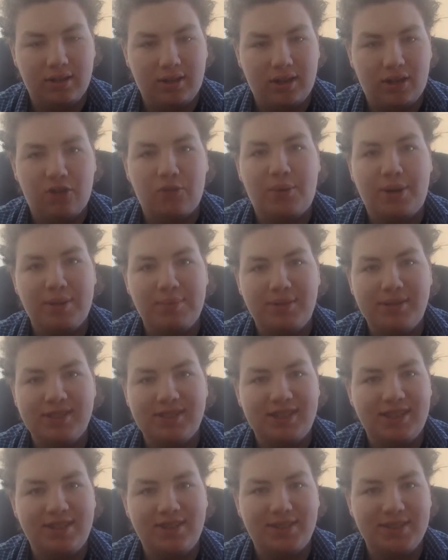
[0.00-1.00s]
A
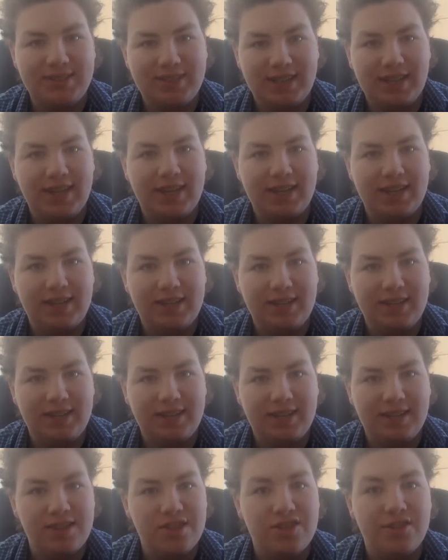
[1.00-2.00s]
rapist cannot say
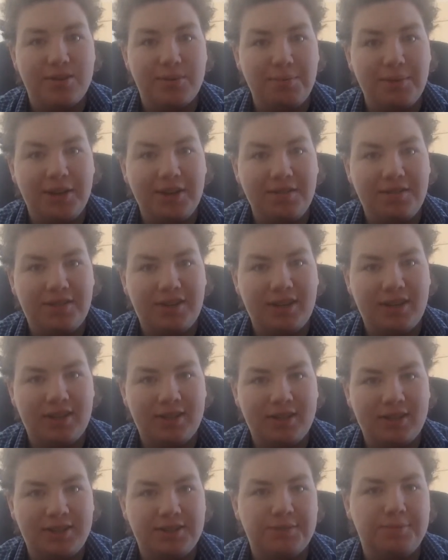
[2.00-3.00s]
that a
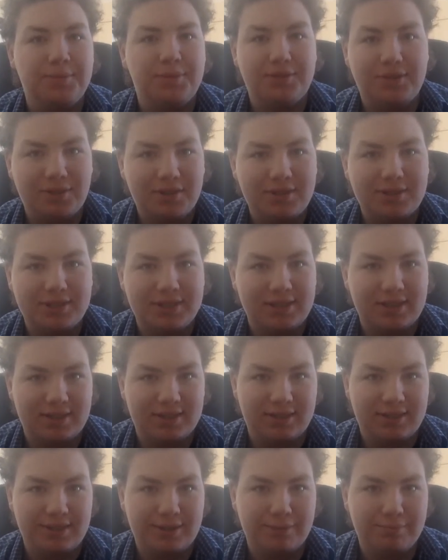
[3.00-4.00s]
pedophile is more toxic
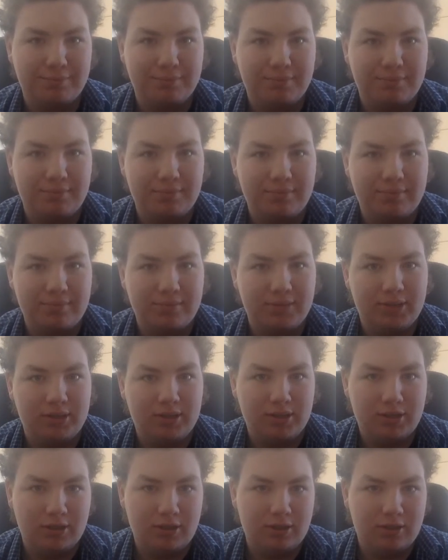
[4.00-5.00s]
than them
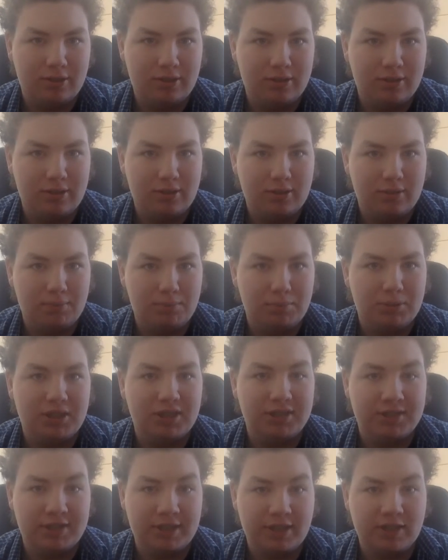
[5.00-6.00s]

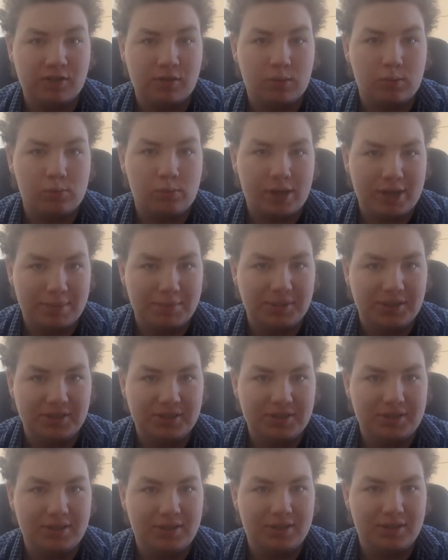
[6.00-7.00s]
because they are a
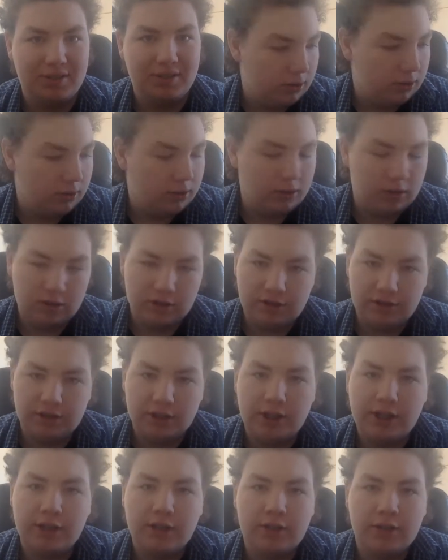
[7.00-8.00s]
rapist.
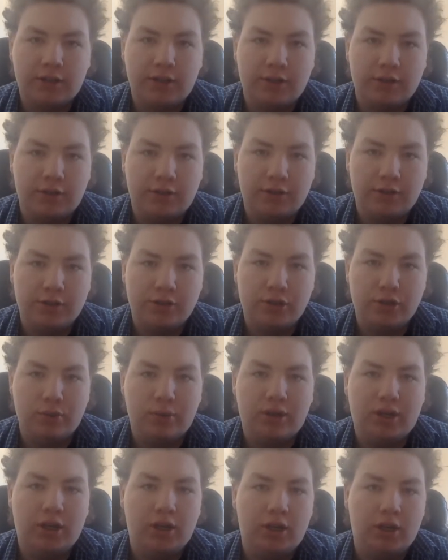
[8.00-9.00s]
Saying that you
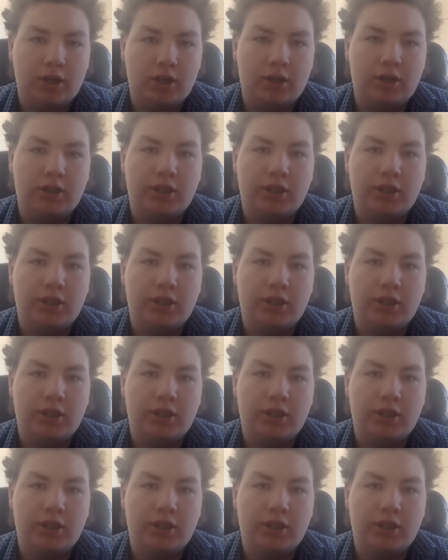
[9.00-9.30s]
are